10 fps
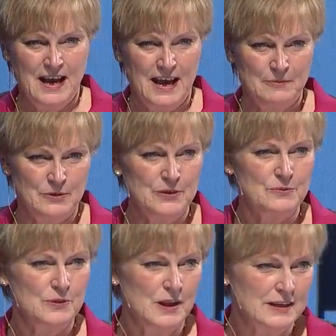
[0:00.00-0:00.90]
and with the
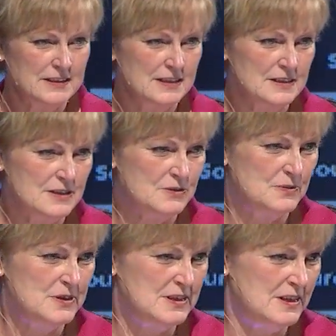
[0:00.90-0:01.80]
reluctance to
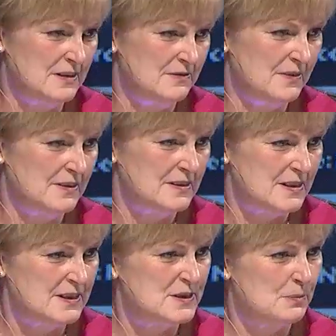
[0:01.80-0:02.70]
receive
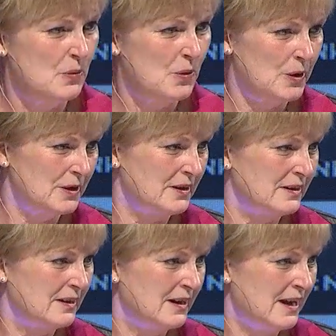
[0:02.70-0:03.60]
the support
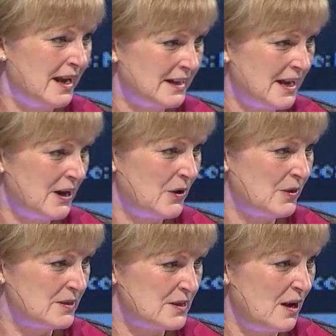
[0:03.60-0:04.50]
and care
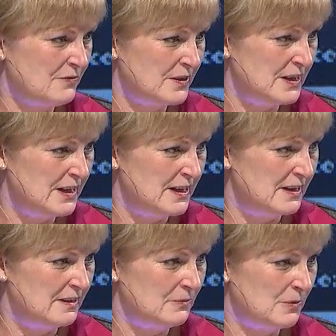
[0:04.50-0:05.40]
that's often
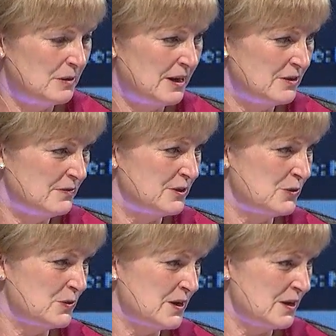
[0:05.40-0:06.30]
needed when
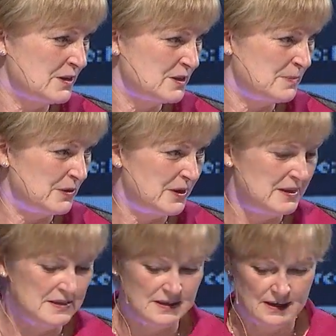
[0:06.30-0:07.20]
individuals are
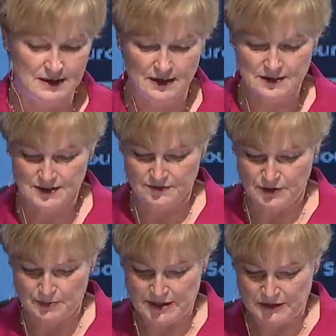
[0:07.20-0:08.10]
experiencing
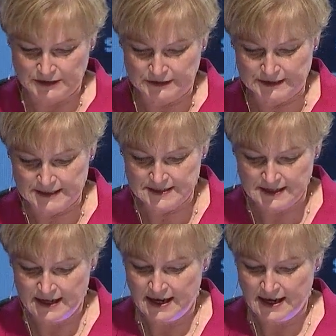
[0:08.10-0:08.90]
severe mental illness.